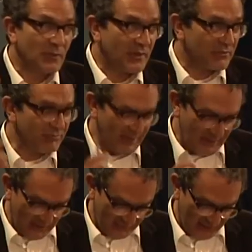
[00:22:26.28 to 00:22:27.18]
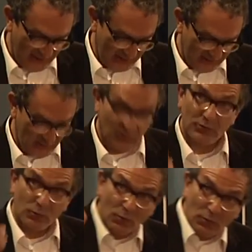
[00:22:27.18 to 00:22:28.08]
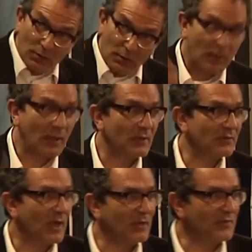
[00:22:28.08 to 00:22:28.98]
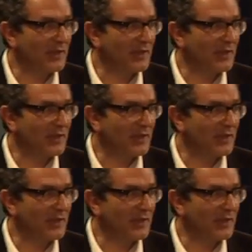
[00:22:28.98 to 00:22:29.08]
with three left hands on the wall over